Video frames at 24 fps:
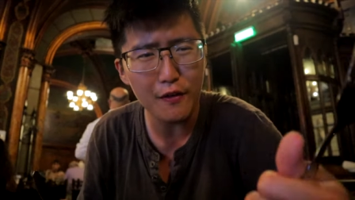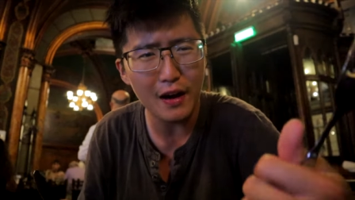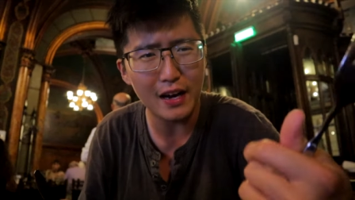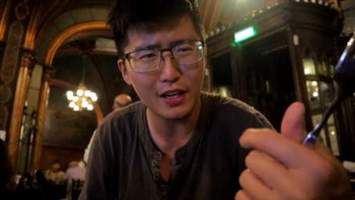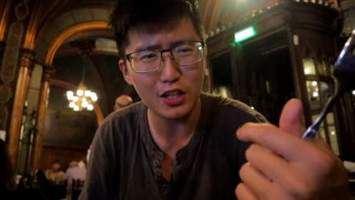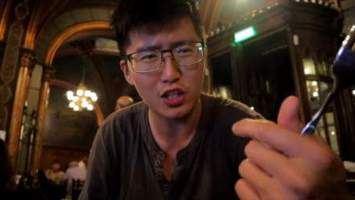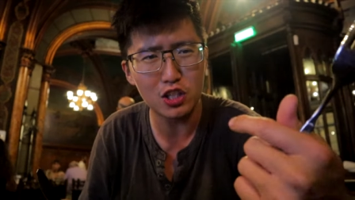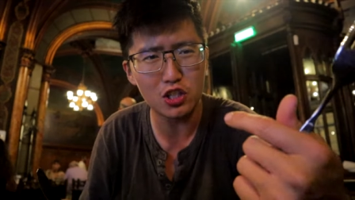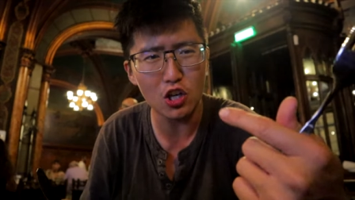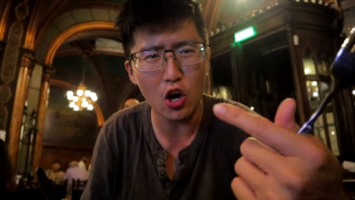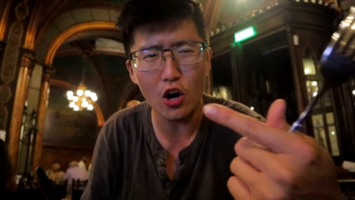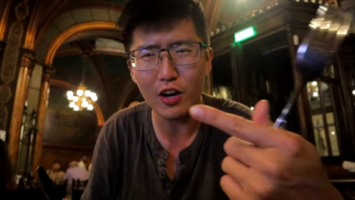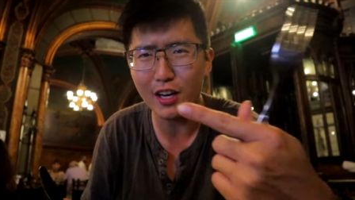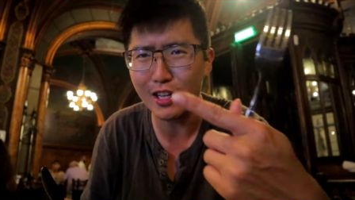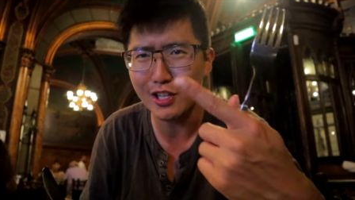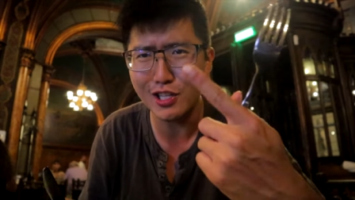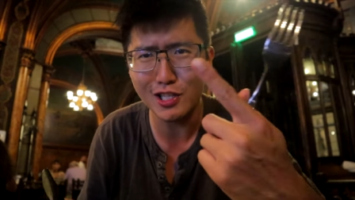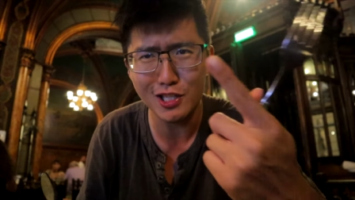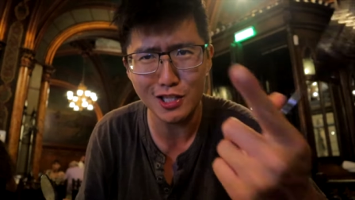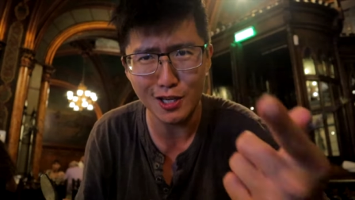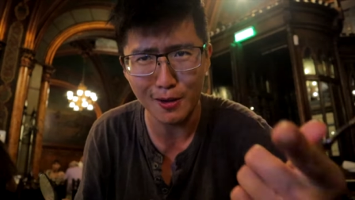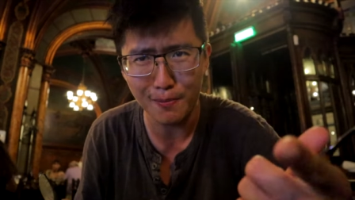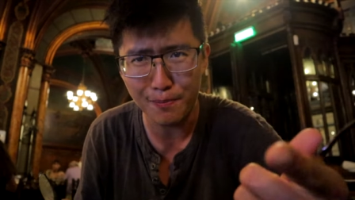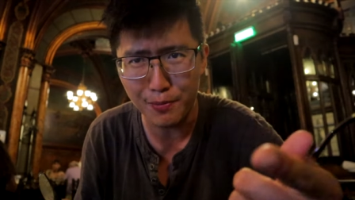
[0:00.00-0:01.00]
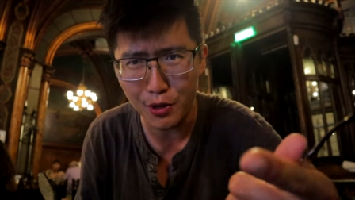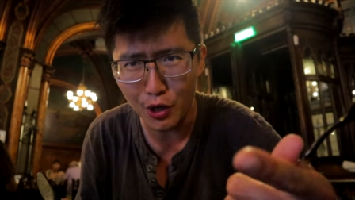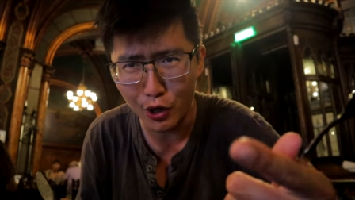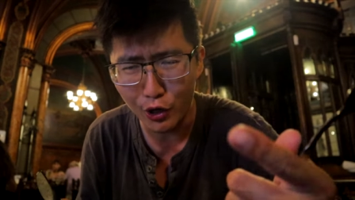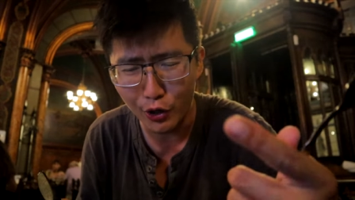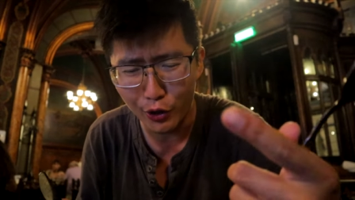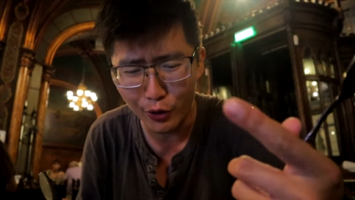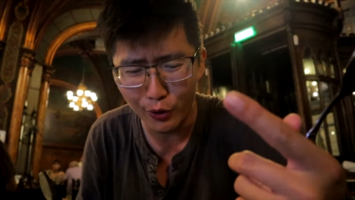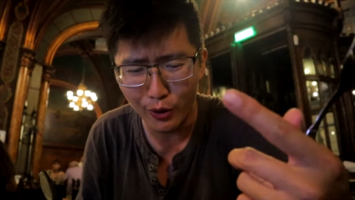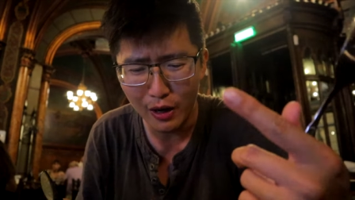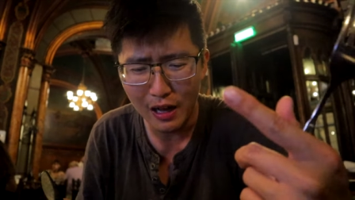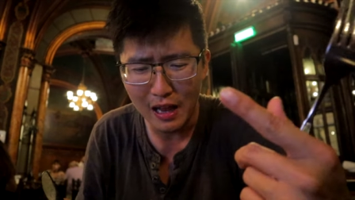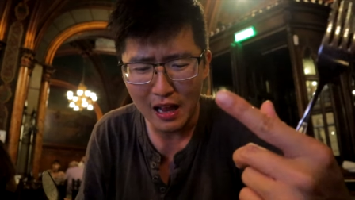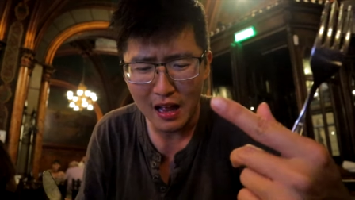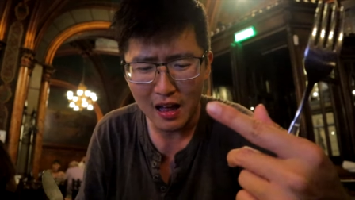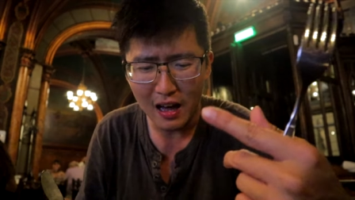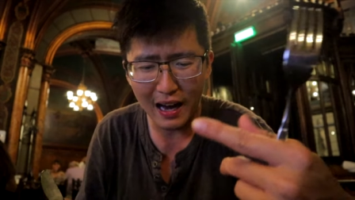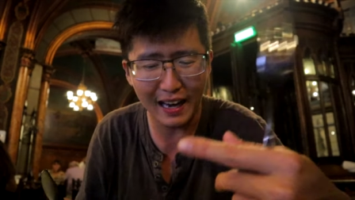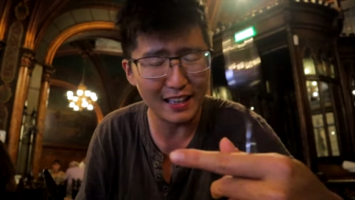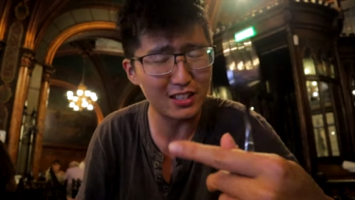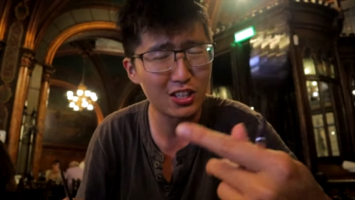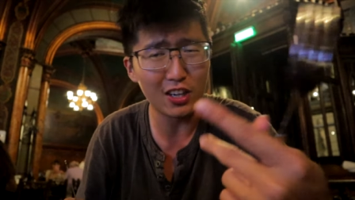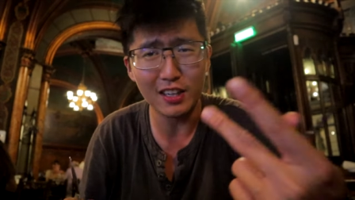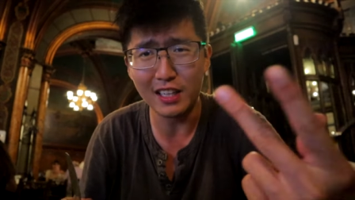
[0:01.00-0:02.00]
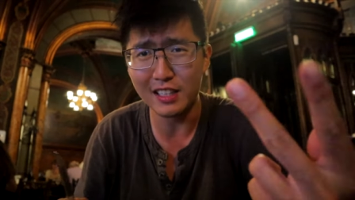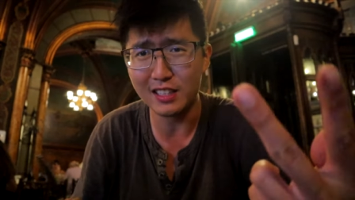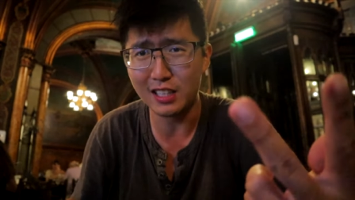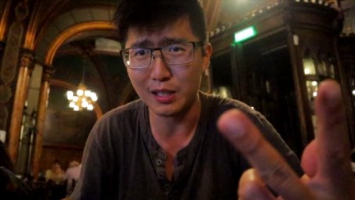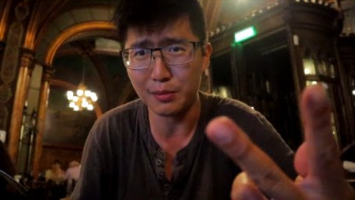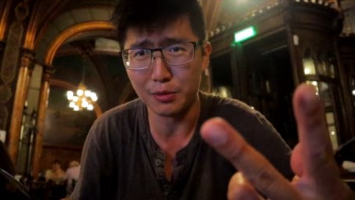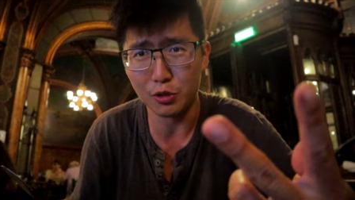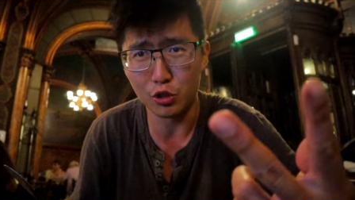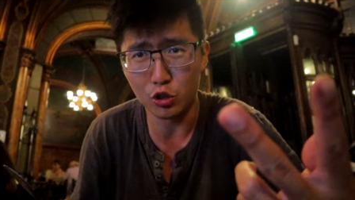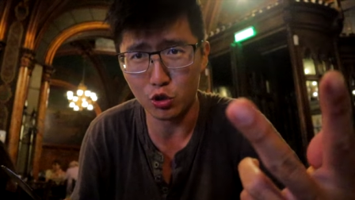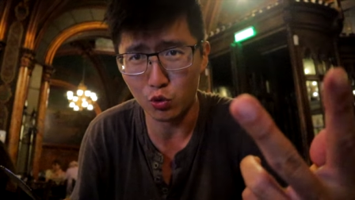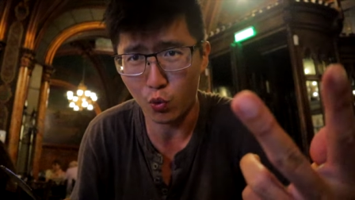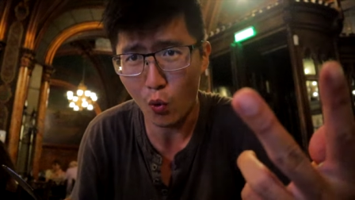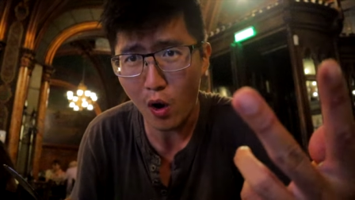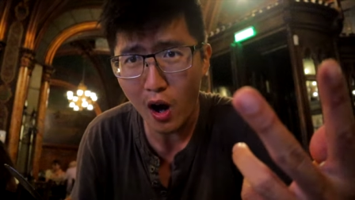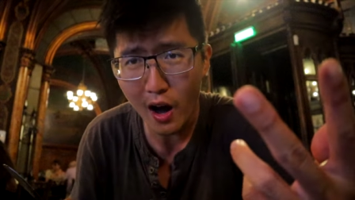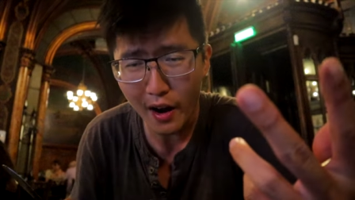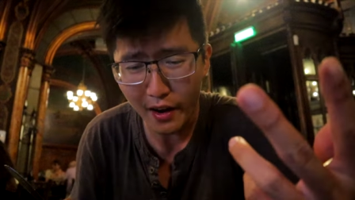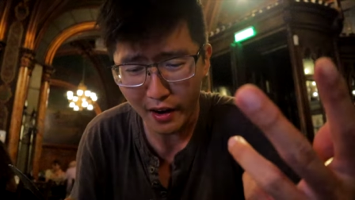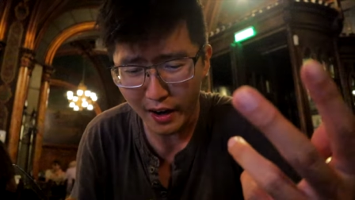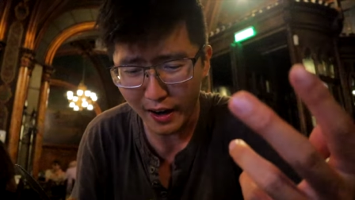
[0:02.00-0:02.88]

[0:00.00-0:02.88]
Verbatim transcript: I saw it in Sibiu, I saw it in Timișoara,